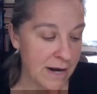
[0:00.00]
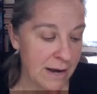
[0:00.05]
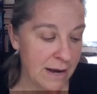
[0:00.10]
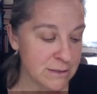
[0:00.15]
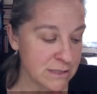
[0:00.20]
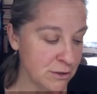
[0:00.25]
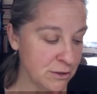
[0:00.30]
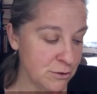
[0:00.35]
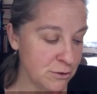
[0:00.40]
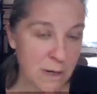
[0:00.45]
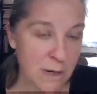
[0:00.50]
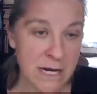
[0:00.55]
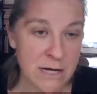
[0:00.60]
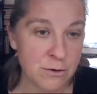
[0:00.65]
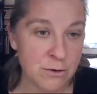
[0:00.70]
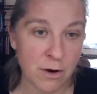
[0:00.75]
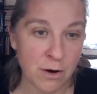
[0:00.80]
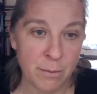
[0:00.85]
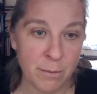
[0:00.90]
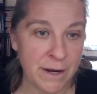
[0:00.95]
was a grade
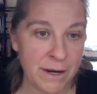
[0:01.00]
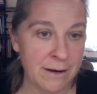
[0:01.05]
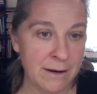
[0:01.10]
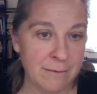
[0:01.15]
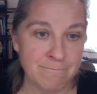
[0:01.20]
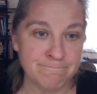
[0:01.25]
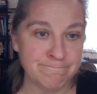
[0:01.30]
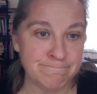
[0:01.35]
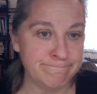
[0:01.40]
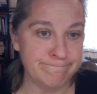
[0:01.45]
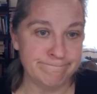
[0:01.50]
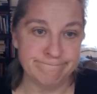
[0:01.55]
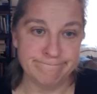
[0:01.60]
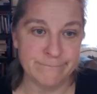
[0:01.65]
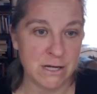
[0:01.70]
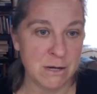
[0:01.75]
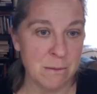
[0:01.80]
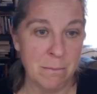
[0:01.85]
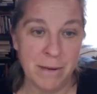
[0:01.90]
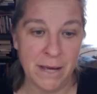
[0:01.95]
grubbing,
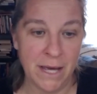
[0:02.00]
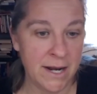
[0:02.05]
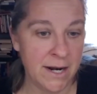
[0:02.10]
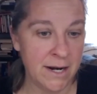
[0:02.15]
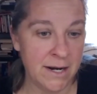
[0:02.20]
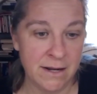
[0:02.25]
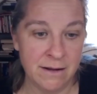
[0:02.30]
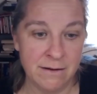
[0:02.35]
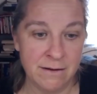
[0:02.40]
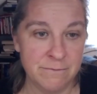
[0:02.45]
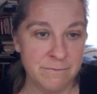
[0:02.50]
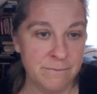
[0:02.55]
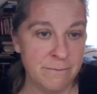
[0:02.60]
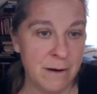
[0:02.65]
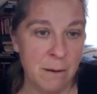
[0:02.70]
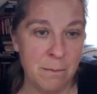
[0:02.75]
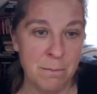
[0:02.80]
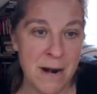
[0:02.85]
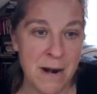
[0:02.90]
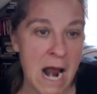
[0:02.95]
competitive,
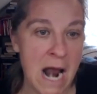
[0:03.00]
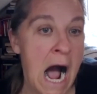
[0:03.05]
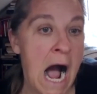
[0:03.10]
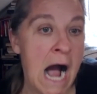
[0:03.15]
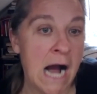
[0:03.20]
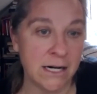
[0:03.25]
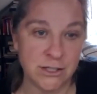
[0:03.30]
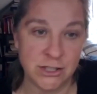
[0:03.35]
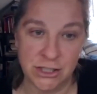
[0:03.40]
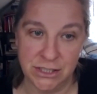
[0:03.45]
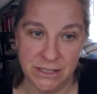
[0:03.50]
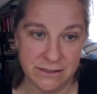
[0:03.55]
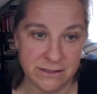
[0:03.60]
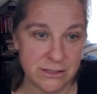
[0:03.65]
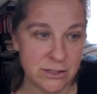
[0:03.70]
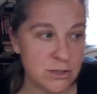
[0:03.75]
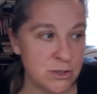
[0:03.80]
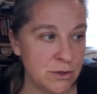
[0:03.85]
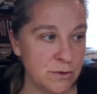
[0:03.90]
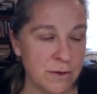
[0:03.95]
obnoxious
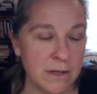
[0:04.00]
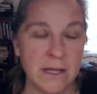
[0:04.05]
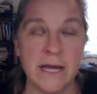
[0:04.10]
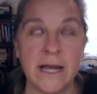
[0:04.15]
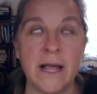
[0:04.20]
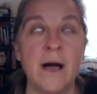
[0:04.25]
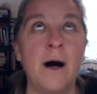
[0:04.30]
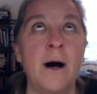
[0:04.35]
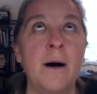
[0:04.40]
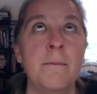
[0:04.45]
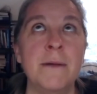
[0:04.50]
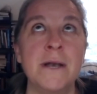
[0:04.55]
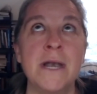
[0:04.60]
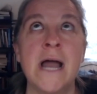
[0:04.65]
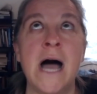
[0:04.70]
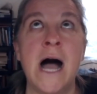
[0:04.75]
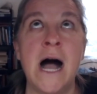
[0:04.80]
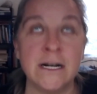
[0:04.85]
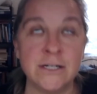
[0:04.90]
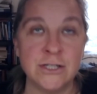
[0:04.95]
student, like
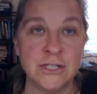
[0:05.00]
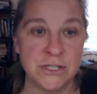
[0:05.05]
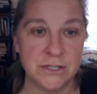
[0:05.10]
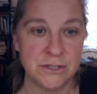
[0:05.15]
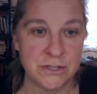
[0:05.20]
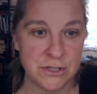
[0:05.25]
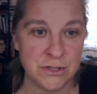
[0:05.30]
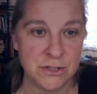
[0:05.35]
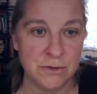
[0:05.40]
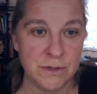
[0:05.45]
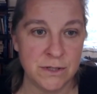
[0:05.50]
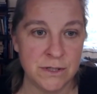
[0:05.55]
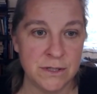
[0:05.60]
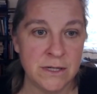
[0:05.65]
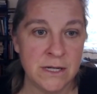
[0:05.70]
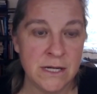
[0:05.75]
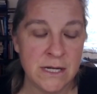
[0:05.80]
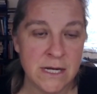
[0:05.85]
obnoxious student.